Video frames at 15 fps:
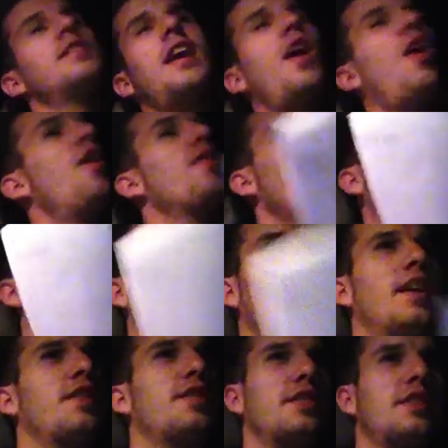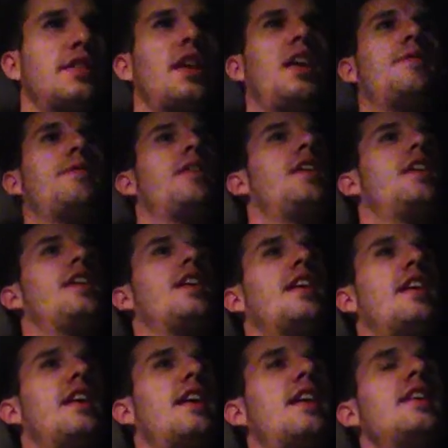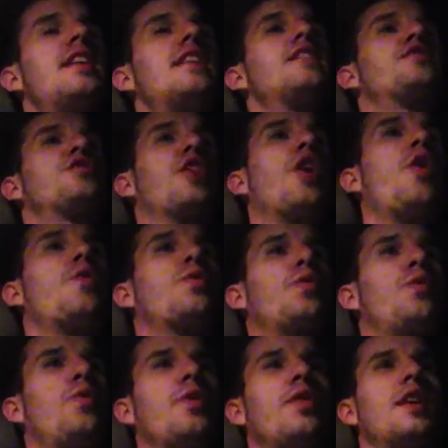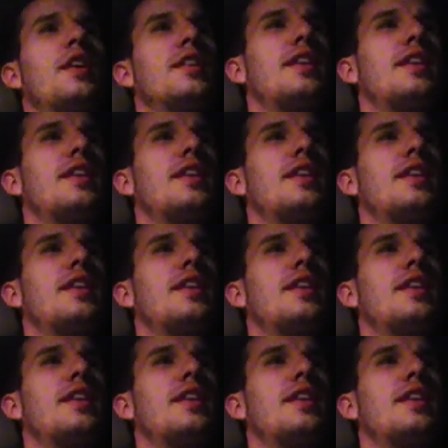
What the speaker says: all that kind of good stuff. It is so cool.